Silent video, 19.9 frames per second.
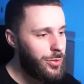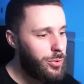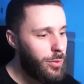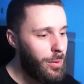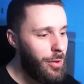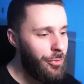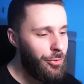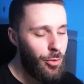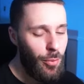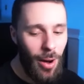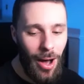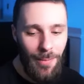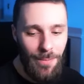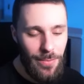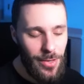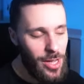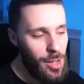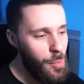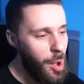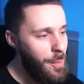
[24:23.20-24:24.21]
Skwovet for one.
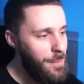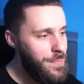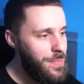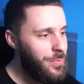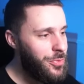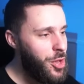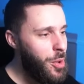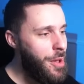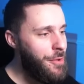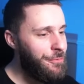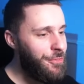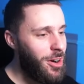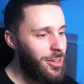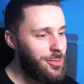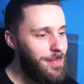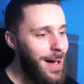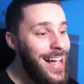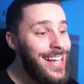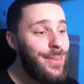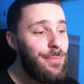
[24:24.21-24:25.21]
Come on, do it for
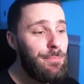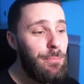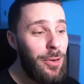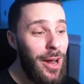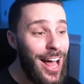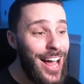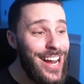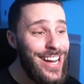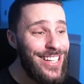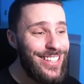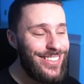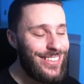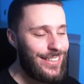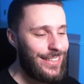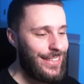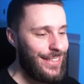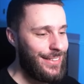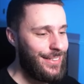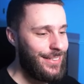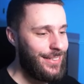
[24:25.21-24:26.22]
us, mate.
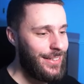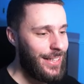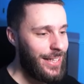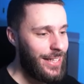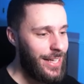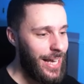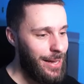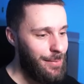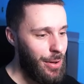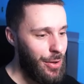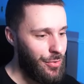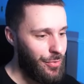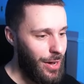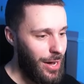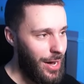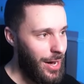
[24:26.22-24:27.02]
Please. It's a game over.